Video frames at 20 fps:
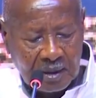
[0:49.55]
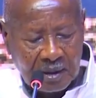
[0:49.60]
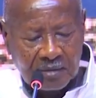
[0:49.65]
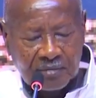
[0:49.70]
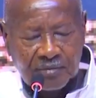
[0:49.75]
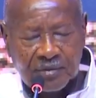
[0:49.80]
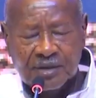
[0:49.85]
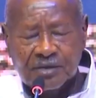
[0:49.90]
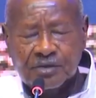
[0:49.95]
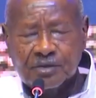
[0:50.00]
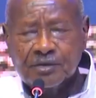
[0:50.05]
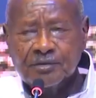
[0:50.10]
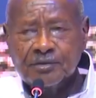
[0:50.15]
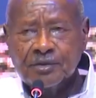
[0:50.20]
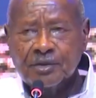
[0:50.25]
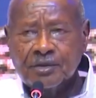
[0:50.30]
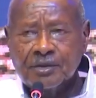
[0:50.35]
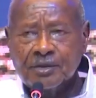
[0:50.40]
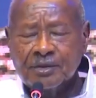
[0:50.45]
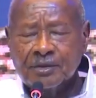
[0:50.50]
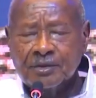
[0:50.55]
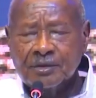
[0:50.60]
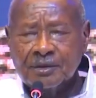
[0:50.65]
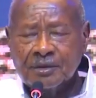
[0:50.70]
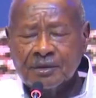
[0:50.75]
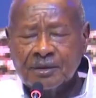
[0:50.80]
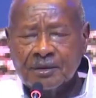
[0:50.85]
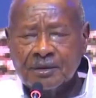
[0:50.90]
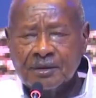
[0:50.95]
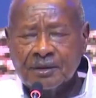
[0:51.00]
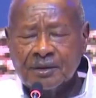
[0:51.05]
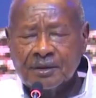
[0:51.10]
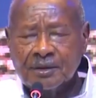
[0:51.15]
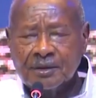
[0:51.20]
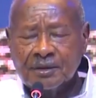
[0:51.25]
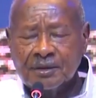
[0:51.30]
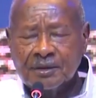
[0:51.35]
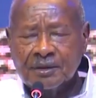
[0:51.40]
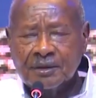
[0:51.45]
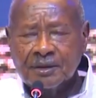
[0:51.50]
First of all,
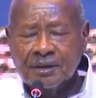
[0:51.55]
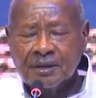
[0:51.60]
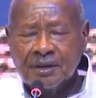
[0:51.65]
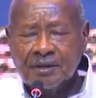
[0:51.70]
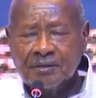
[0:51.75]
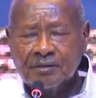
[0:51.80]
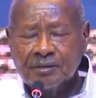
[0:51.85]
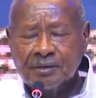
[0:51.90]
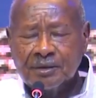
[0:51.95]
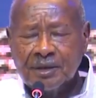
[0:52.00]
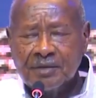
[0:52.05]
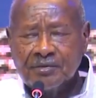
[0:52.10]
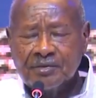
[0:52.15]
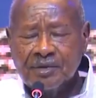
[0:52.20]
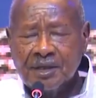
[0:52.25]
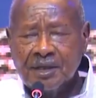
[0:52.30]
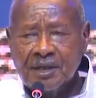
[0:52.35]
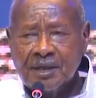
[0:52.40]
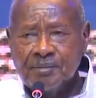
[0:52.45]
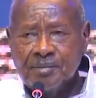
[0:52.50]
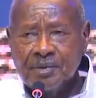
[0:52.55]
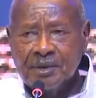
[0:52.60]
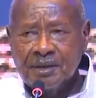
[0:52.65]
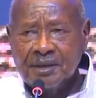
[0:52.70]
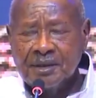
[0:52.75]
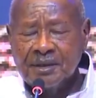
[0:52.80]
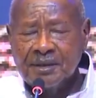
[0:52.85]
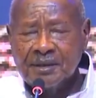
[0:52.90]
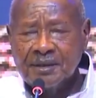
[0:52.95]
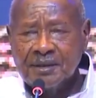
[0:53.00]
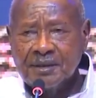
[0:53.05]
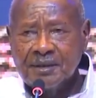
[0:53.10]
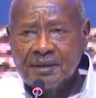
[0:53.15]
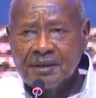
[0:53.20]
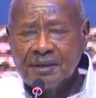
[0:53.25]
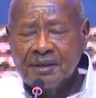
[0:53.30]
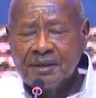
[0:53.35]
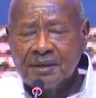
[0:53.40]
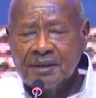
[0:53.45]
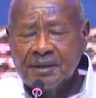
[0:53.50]
we are very happy
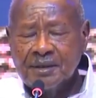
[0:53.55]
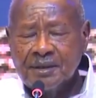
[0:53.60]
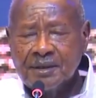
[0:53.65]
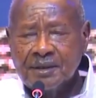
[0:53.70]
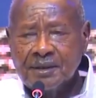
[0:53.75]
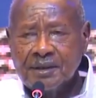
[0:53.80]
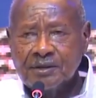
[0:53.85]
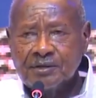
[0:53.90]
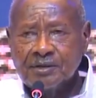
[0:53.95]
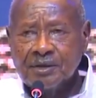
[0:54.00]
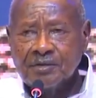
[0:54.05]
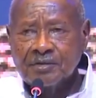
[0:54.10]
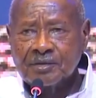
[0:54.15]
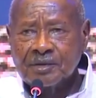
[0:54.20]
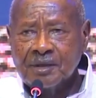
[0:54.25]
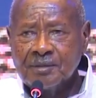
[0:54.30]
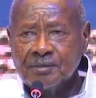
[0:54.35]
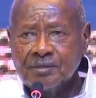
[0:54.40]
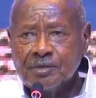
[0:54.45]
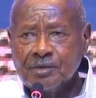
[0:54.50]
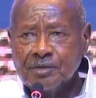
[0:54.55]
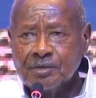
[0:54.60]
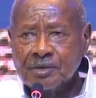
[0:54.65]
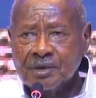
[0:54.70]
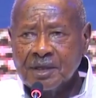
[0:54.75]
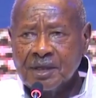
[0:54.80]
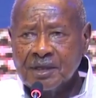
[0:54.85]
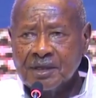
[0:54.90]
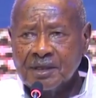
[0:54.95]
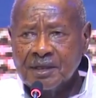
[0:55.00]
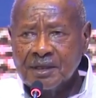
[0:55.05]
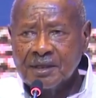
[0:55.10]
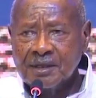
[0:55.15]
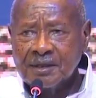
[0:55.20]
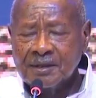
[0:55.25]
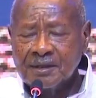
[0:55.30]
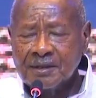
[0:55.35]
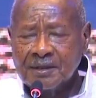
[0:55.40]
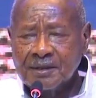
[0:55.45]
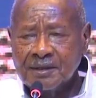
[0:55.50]
that you have come to Uganda
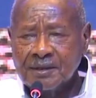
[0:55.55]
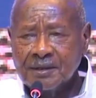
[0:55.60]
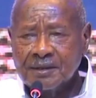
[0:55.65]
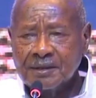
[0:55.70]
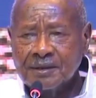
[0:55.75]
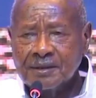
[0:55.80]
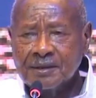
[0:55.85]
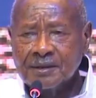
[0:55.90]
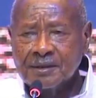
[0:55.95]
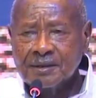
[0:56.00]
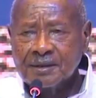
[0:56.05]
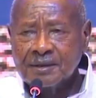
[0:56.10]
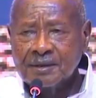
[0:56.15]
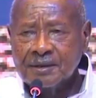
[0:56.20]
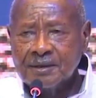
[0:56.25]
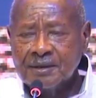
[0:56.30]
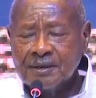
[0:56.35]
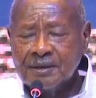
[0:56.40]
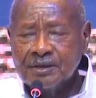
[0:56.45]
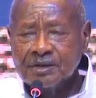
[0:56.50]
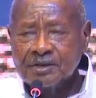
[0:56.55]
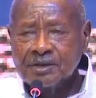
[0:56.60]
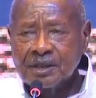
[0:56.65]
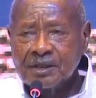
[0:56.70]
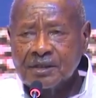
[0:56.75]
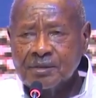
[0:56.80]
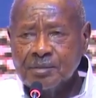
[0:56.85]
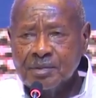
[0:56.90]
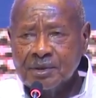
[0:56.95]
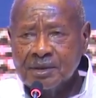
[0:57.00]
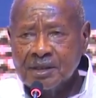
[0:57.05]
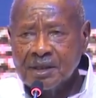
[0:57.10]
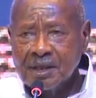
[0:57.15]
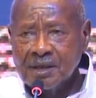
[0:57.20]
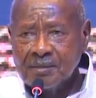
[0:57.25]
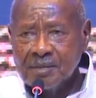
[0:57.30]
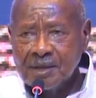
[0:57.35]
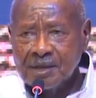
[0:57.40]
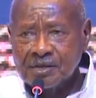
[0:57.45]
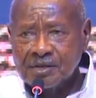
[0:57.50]
in such big
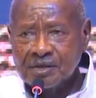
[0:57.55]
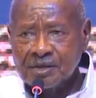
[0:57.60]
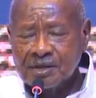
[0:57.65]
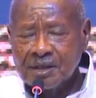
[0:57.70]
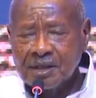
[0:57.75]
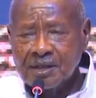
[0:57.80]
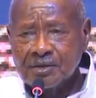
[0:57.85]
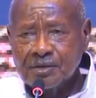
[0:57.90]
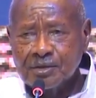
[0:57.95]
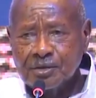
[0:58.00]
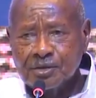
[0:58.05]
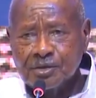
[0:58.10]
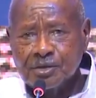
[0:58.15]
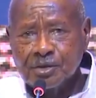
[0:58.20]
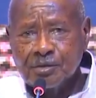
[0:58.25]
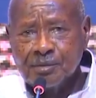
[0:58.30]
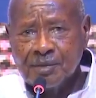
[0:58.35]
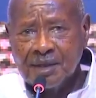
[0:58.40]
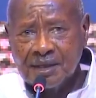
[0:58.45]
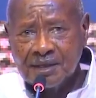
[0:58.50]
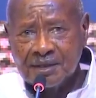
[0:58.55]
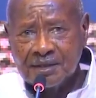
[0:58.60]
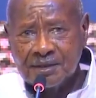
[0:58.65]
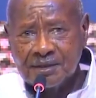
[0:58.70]
numbers. Thank you so much.